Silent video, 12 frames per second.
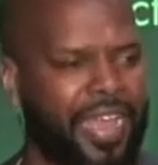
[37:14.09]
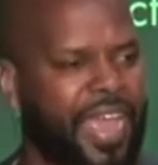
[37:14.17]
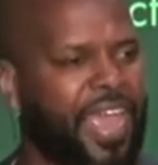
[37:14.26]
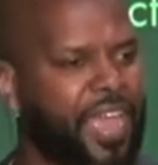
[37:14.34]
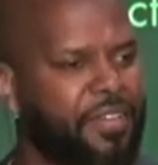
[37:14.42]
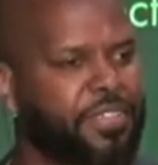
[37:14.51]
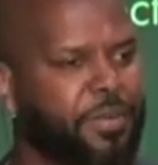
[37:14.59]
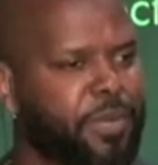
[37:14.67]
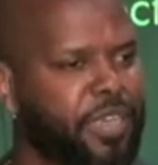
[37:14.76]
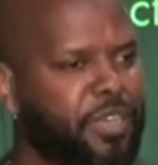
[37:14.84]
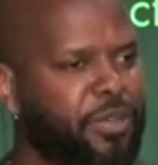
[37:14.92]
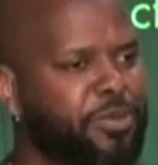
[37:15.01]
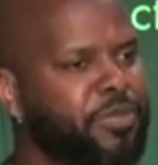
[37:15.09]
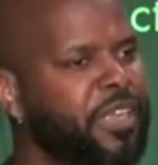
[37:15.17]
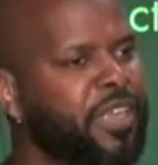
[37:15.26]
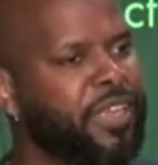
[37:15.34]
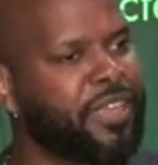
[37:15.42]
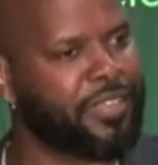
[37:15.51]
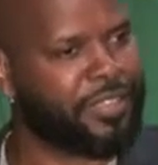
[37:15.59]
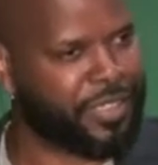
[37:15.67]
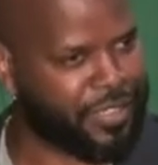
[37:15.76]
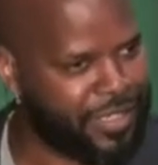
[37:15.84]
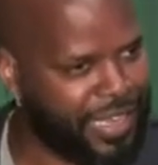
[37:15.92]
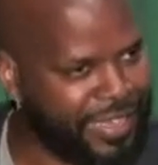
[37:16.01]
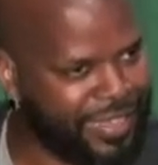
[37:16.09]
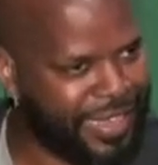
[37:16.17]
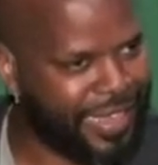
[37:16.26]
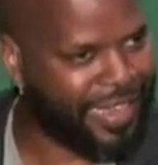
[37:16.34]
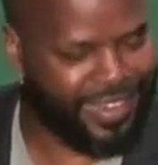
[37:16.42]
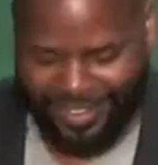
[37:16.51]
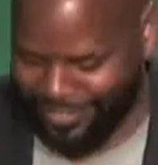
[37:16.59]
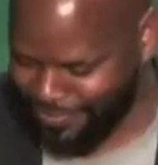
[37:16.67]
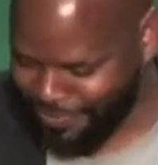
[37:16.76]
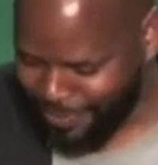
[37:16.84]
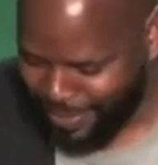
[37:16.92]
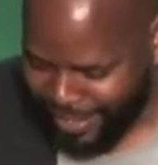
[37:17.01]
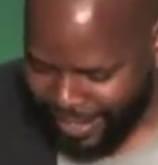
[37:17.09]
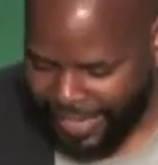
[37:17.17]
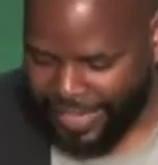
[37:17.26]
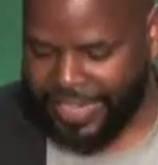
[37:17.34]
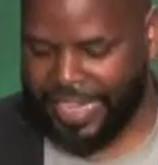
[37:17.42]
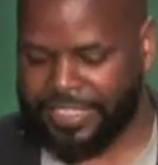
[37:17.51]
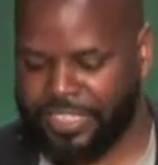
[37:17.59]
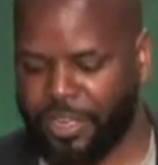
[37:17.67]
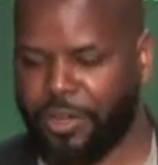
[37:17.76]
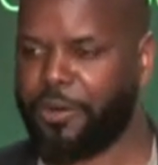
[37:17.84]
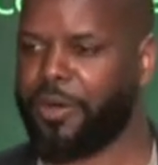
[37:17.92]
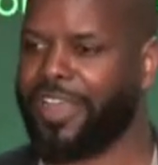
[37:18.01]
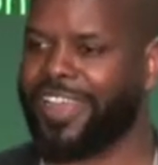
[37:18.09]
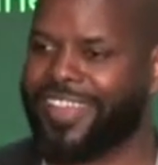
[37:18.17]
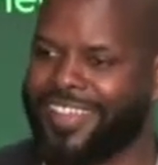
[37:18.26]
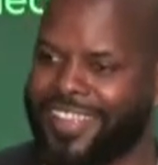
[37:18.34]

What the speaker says: I have some cologne just like that. And so